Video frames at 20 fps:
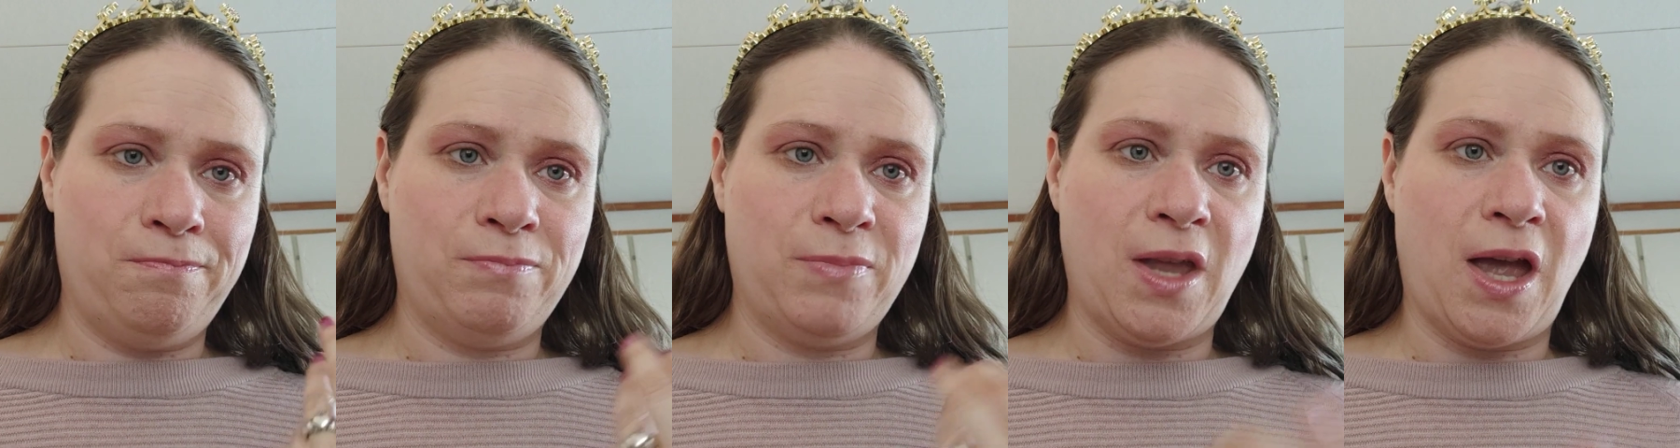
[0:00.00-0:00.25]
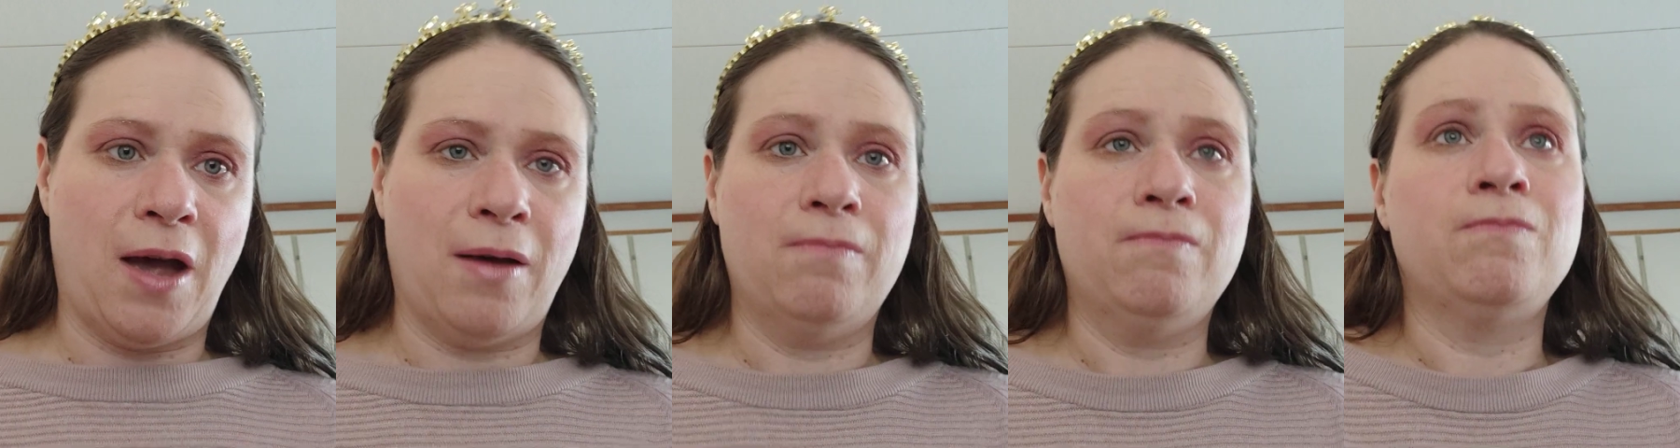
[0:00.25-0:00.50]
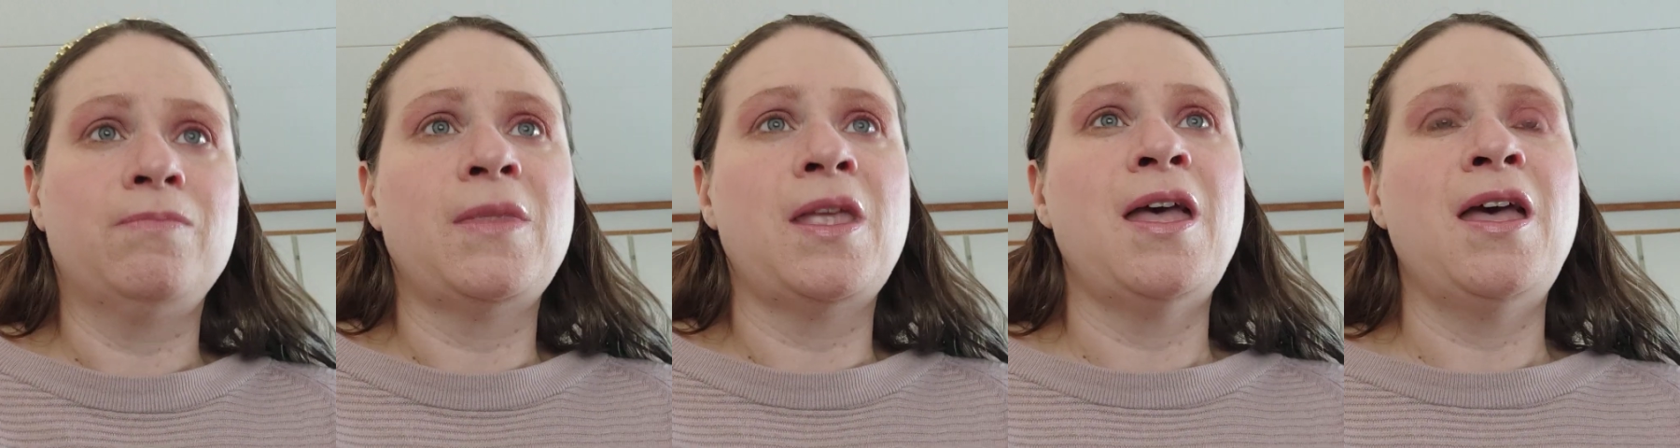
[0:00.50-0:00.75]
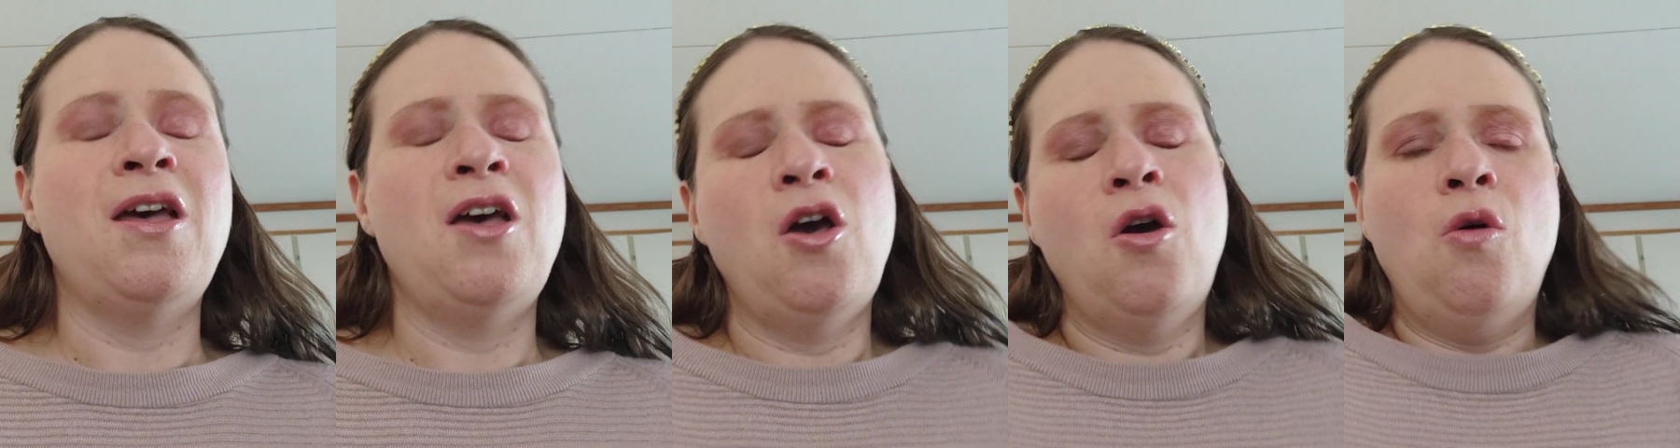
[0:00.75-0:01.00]
yeah.
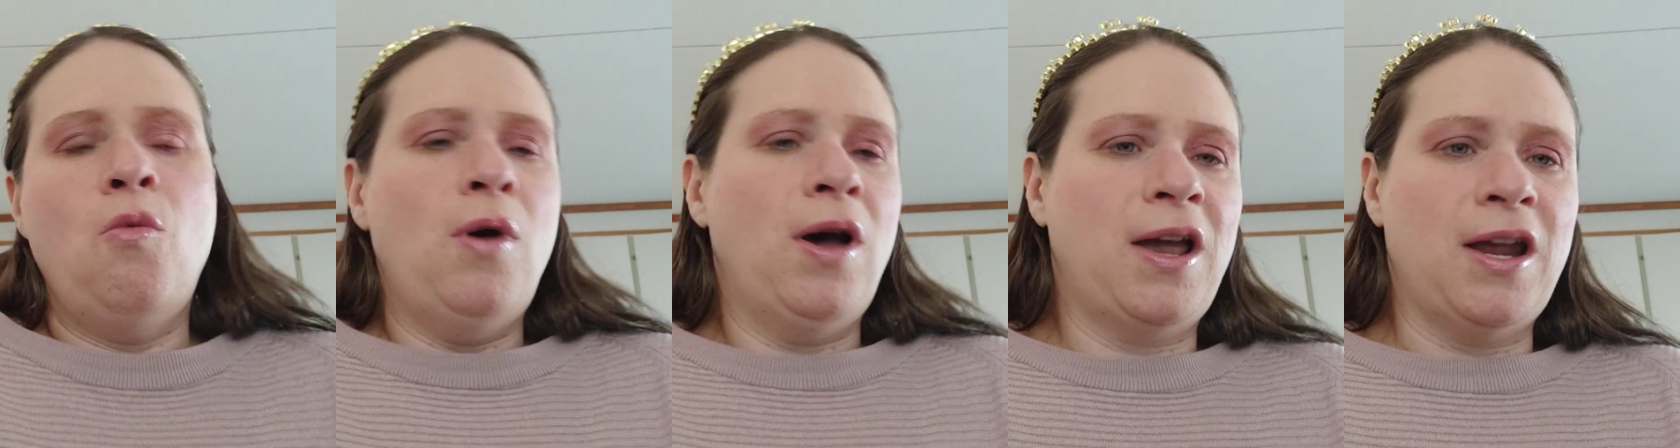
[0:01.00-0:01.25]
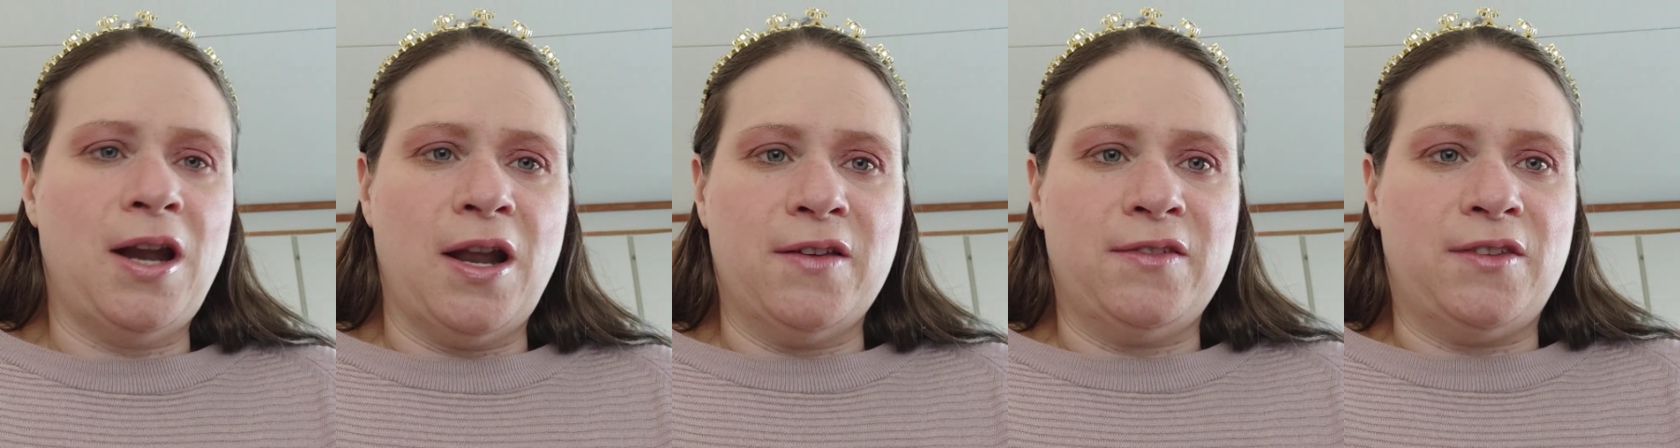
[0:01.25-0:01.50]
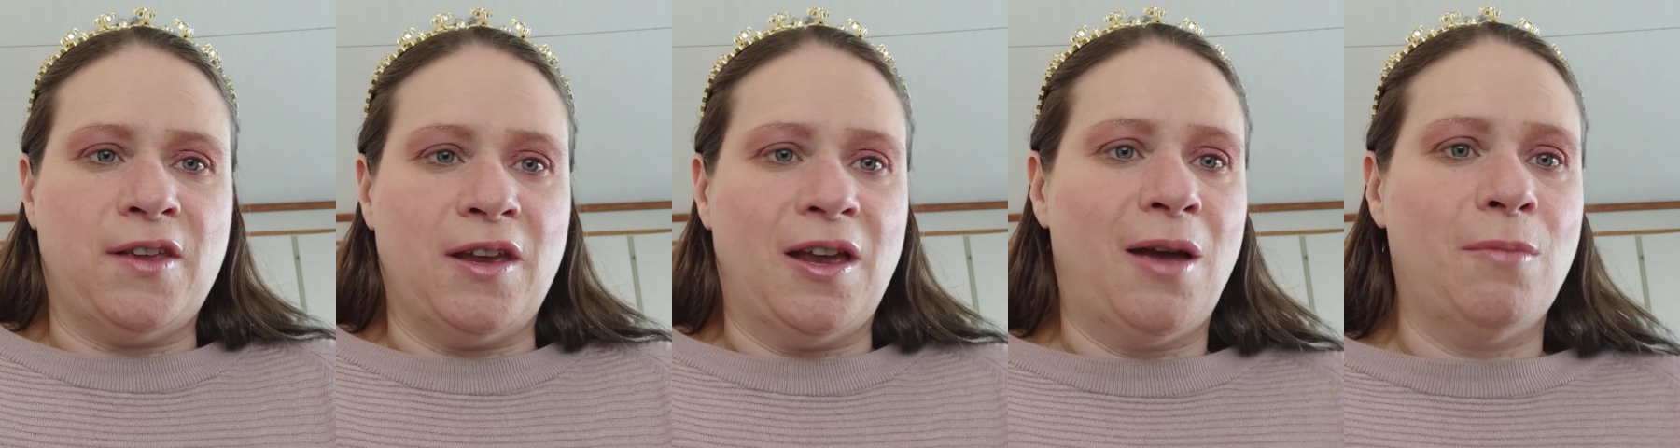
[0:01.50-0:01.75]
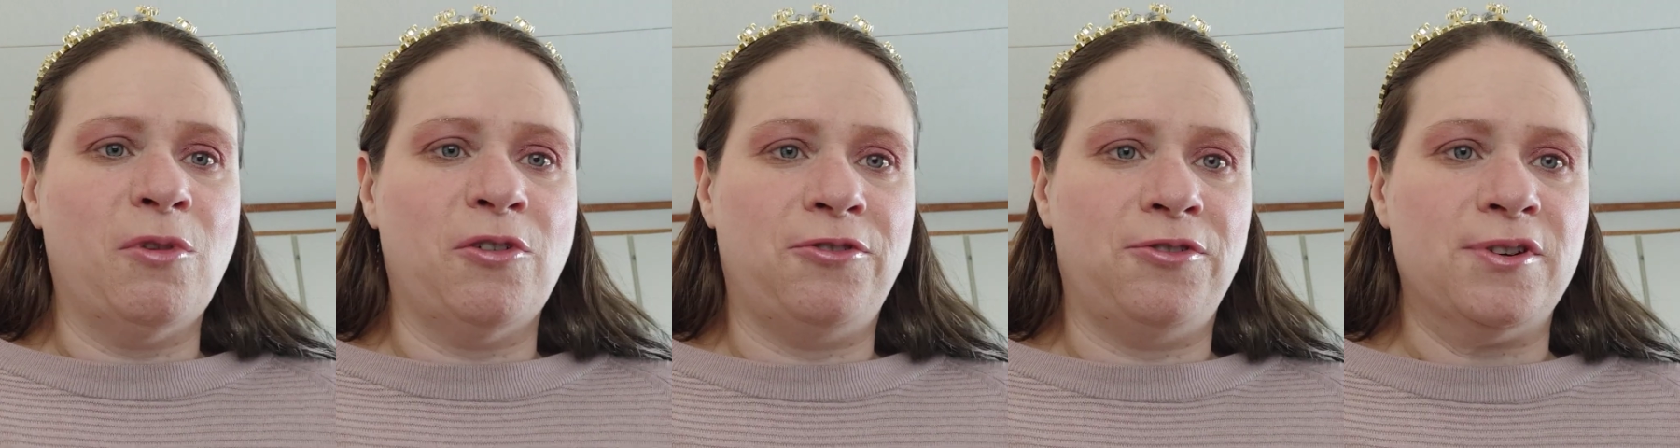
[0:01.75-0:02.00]
What can I say?
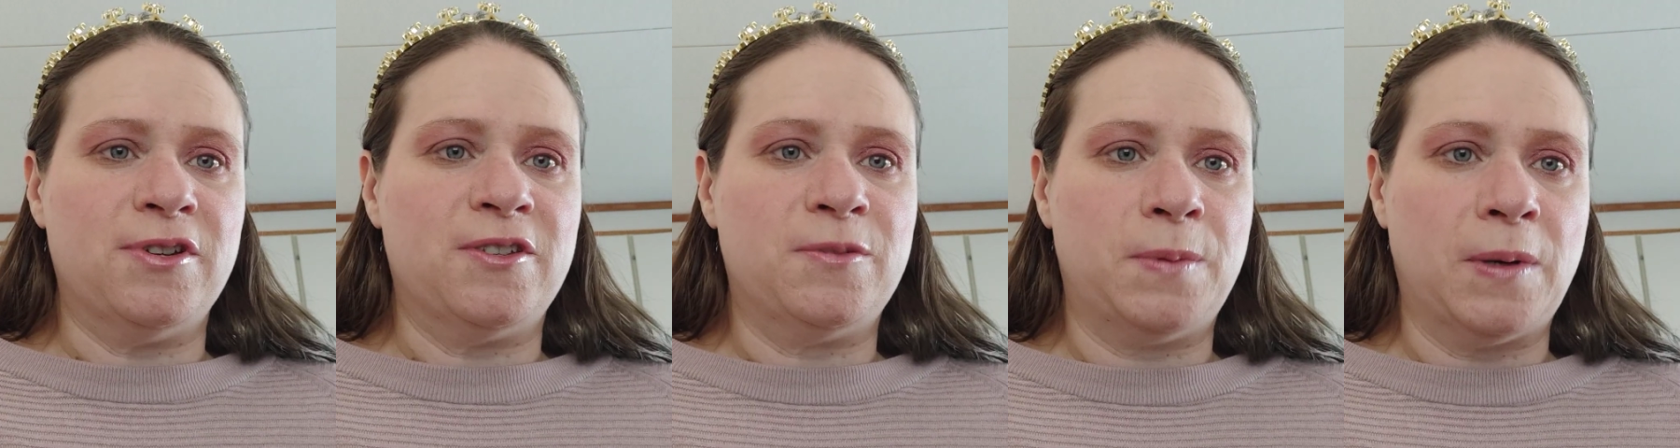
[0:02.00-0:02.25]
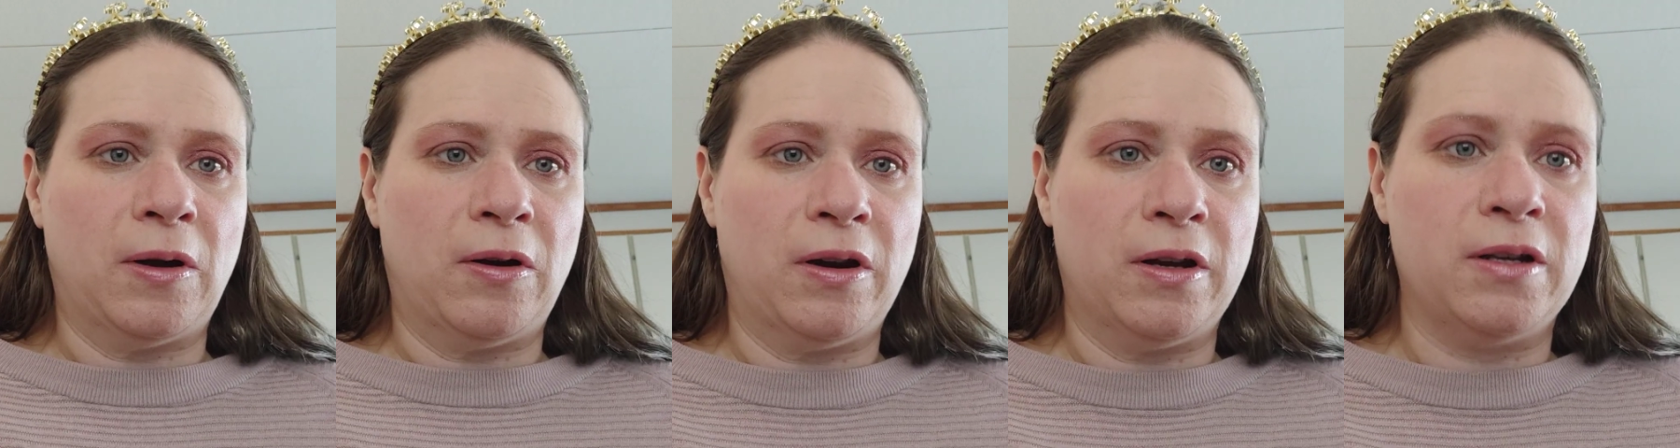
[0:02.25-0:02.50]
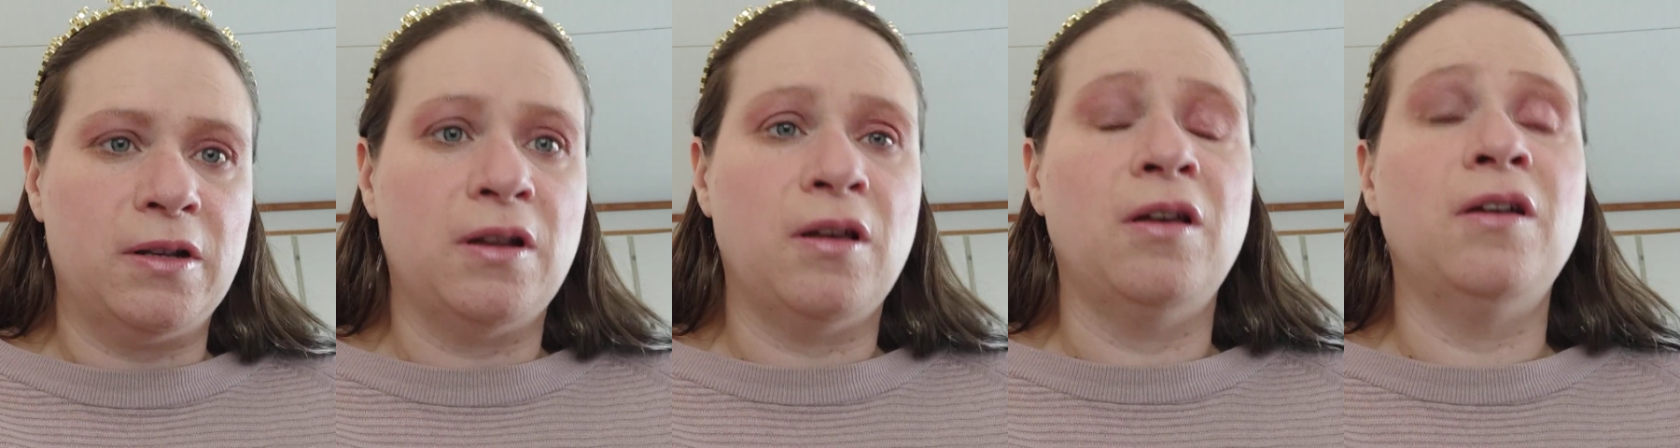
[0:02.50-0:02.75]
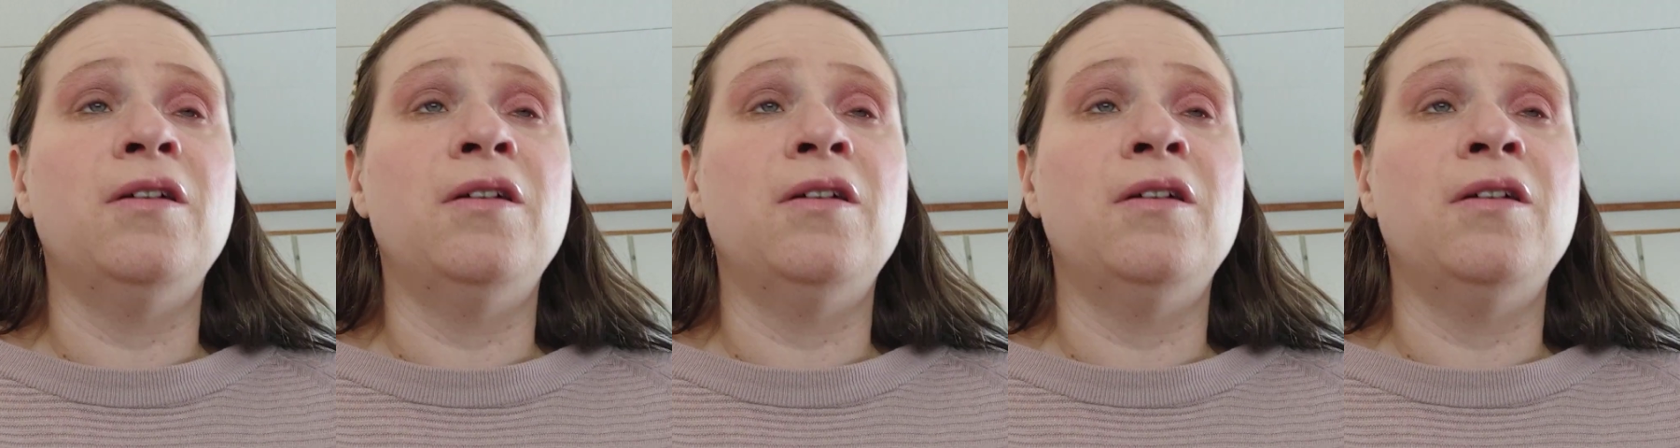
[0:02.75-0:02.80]
I'm a free spirit.